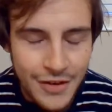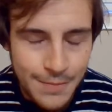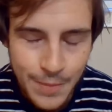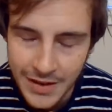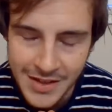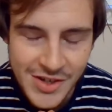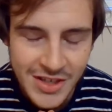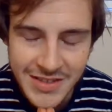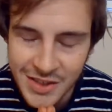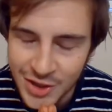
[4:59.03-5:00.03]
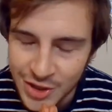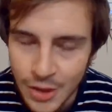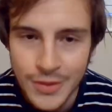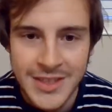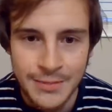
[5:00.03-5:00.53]
everybody just
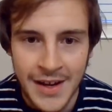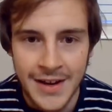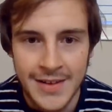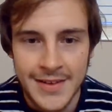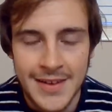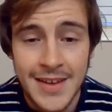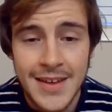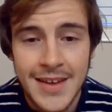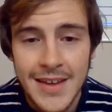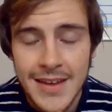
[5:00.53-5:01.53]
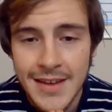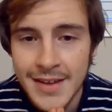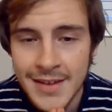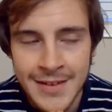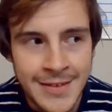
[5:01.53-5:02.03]
jokes about it.
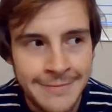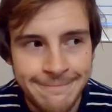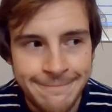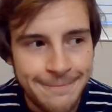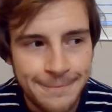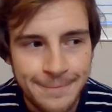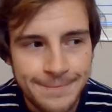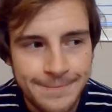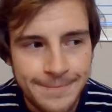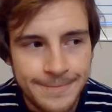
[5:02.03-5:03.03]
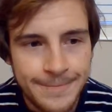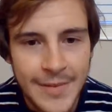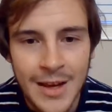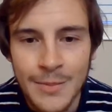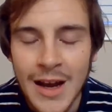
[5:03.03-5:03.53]
And
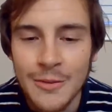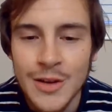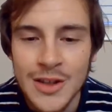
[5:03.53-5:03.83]
I'm not